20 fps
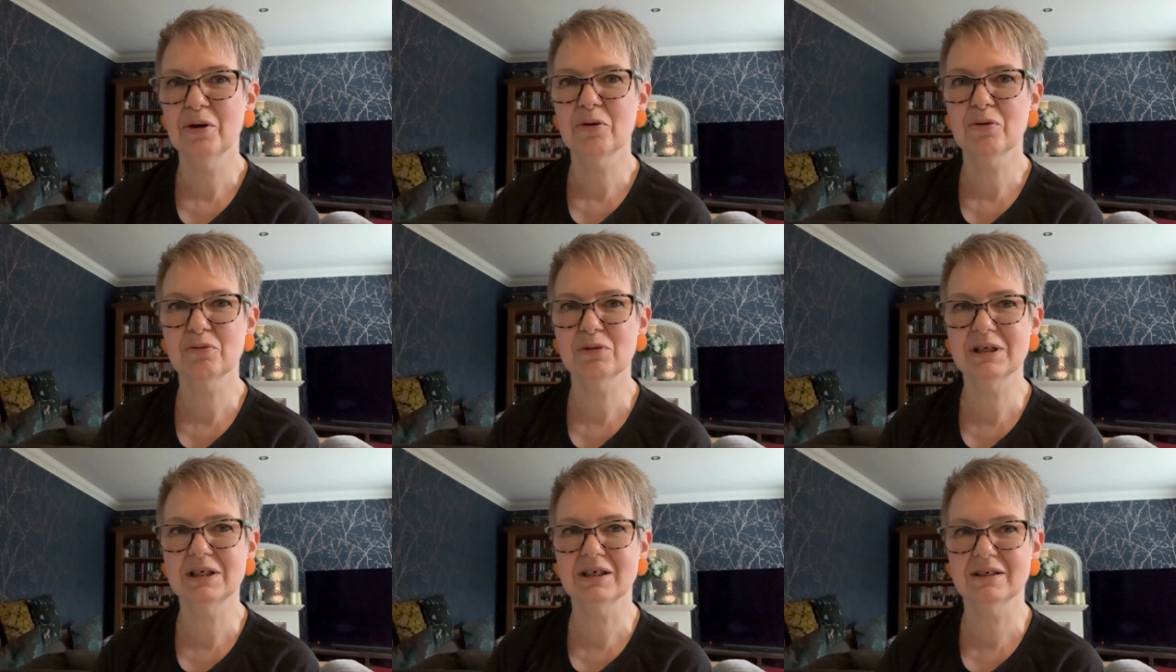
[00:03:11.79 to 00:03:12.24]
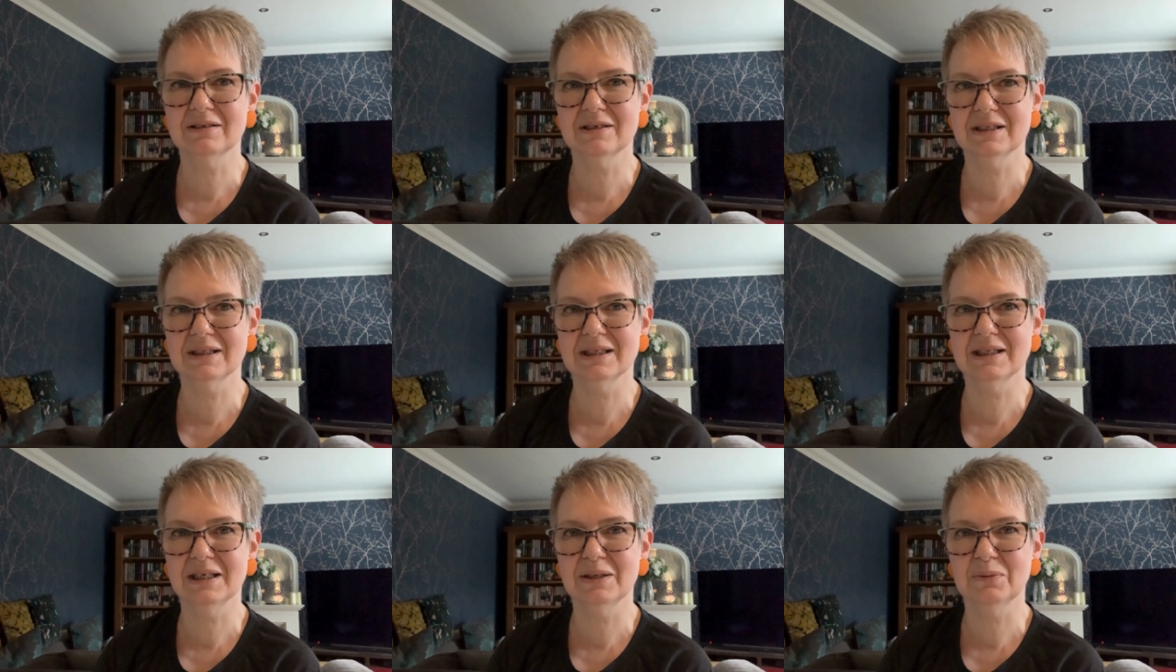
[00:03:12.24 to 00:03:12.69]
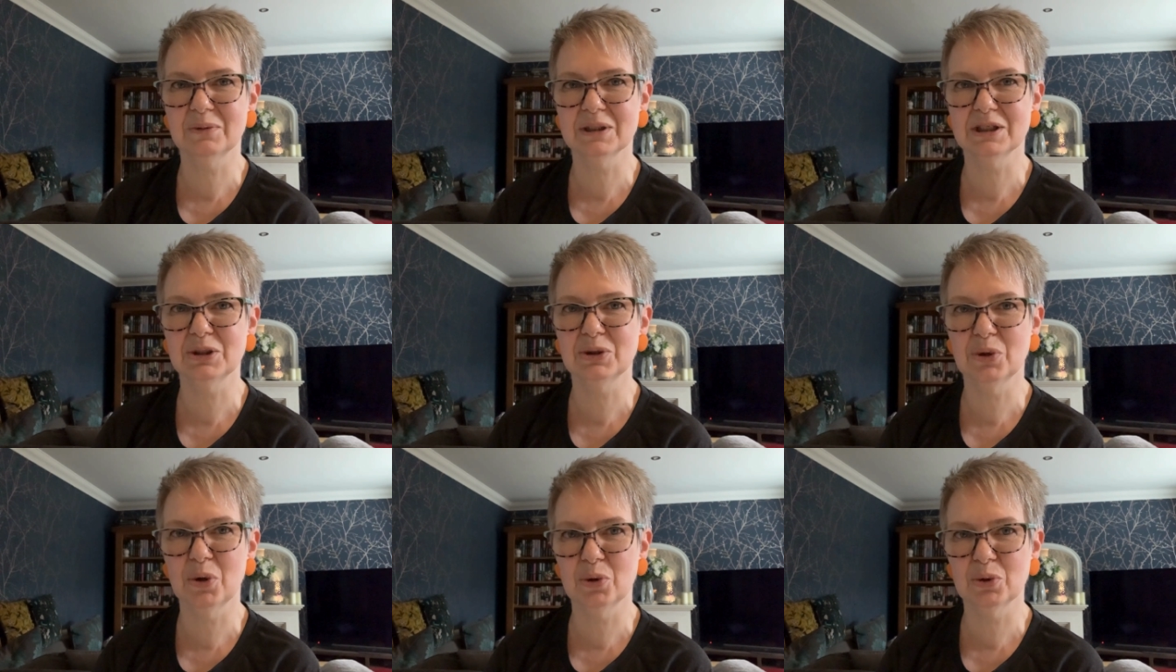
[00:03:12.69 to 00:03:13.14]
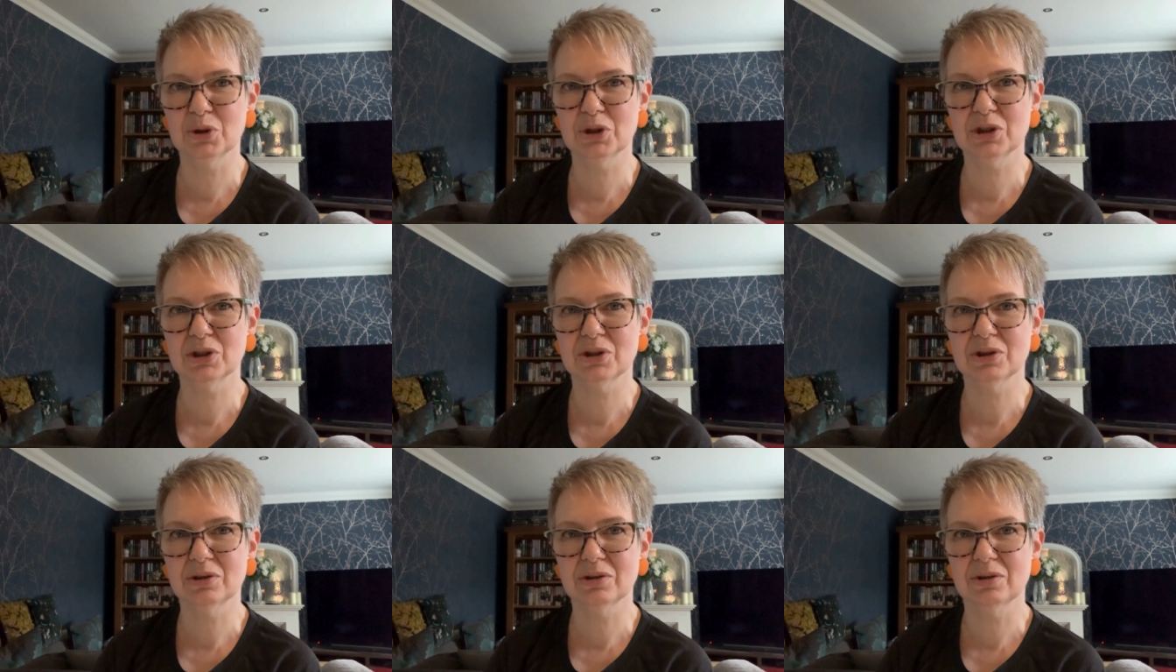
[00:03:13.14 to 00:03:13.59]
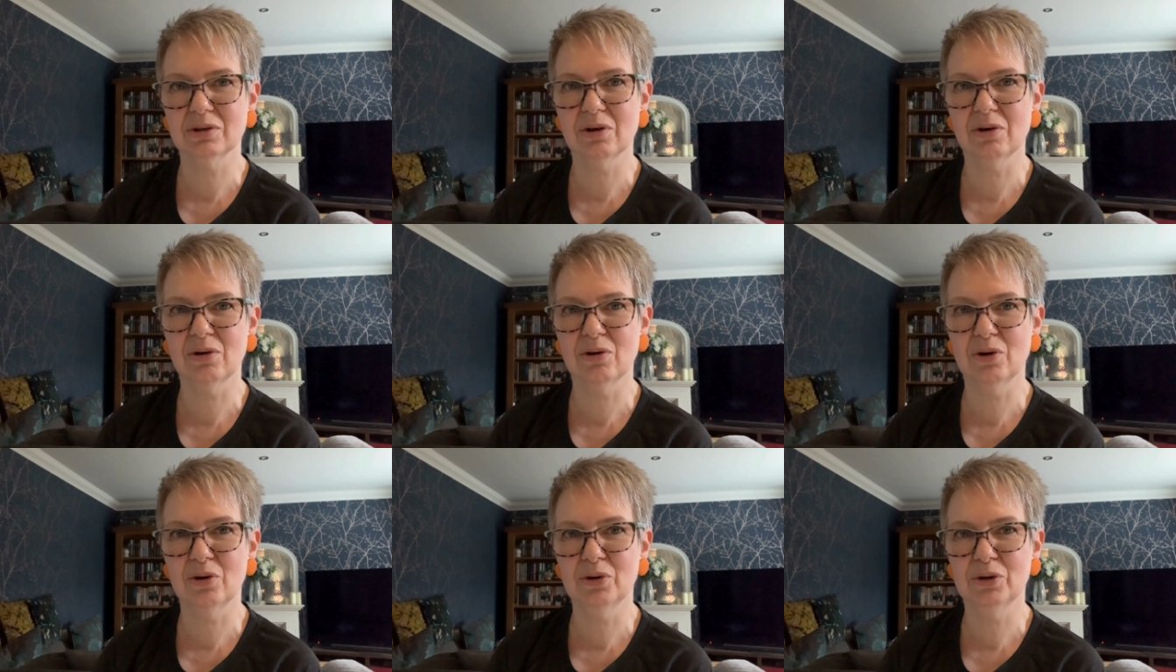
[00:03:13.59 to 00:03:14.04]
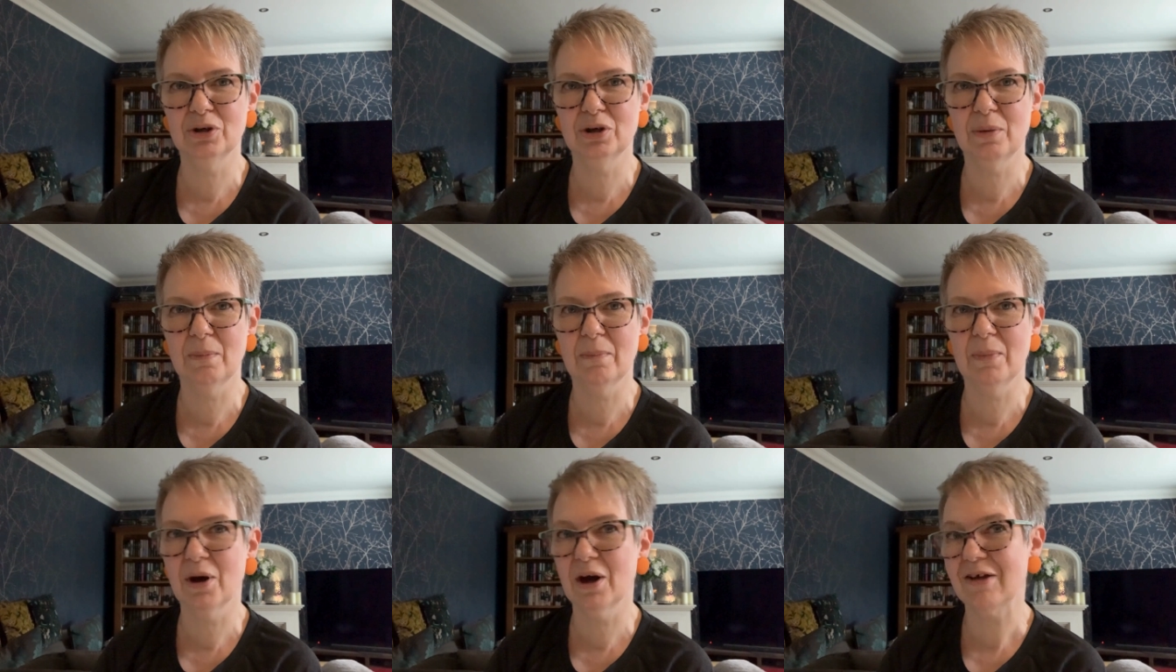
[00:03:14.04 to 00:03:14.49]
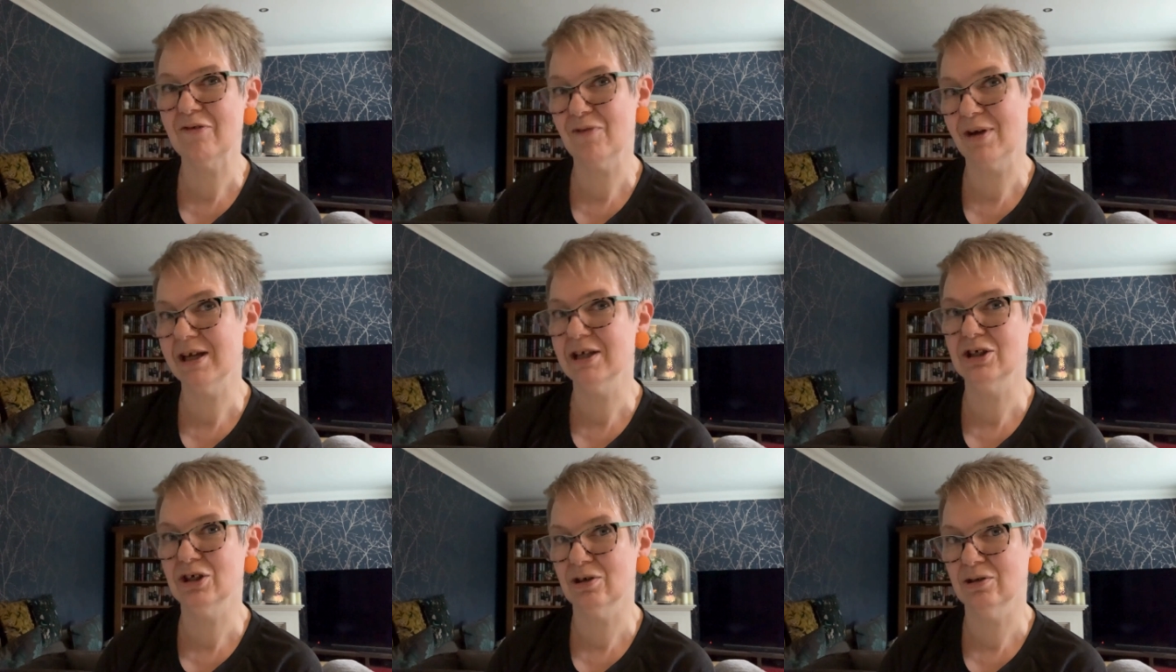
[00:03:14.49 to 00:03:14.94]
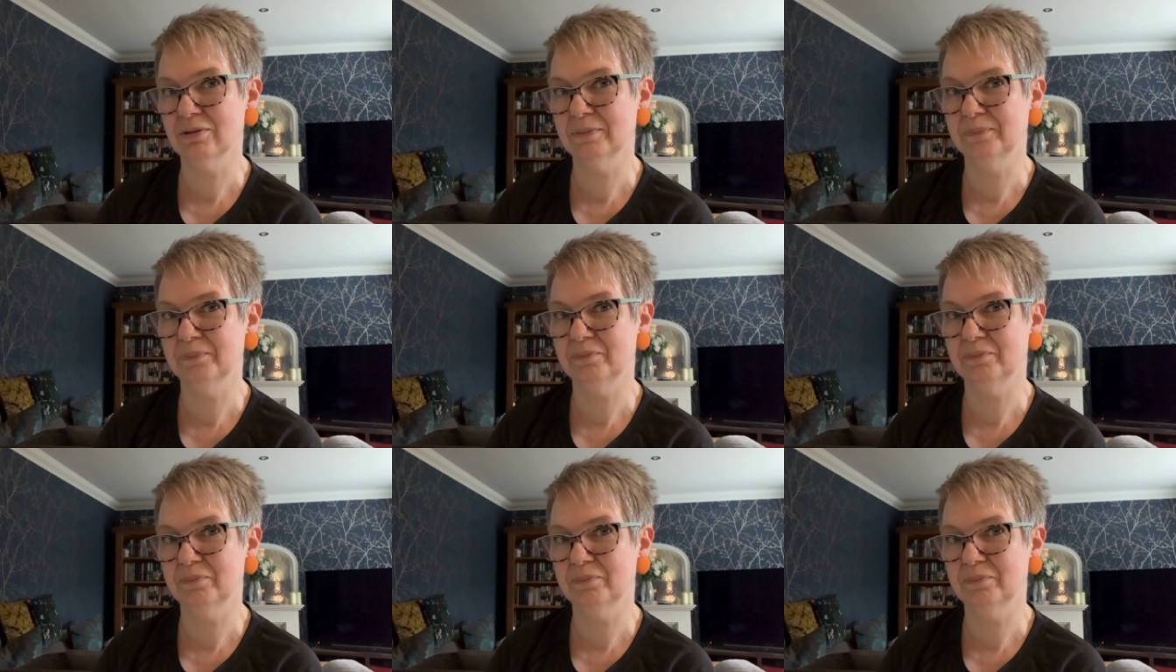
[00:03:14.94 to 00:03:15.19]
redundancy was not on my radar